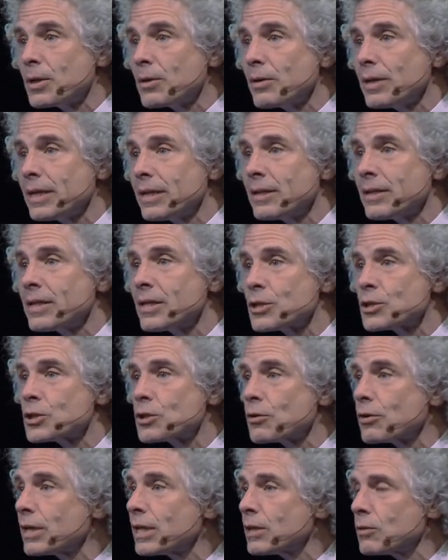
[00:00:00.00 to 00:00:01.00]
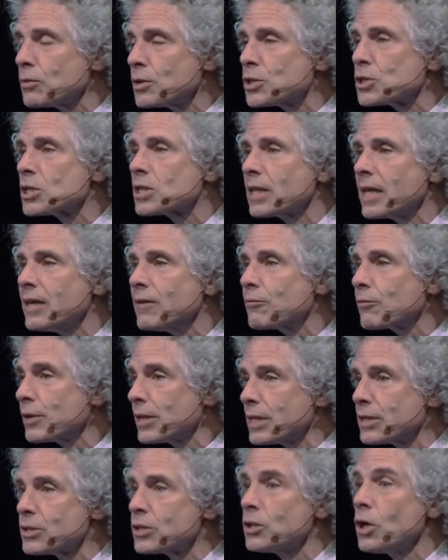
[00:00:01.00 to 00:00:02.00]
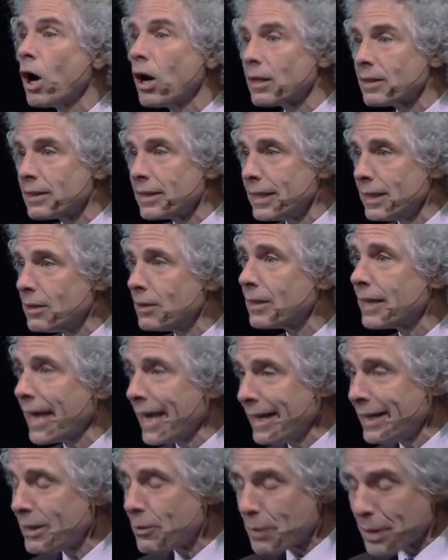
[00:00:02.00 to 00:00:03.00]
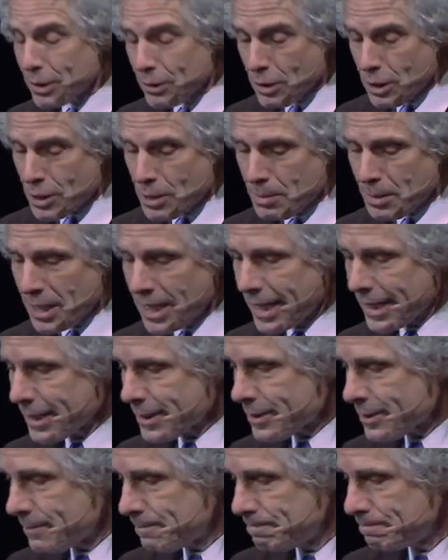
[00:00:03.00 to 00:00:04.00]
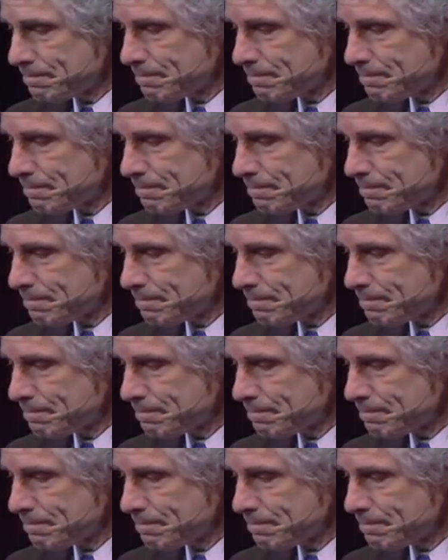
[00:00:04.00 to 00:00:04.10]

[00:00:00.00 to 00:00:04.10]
period in history in which slavery is not legal anywhere on the planet.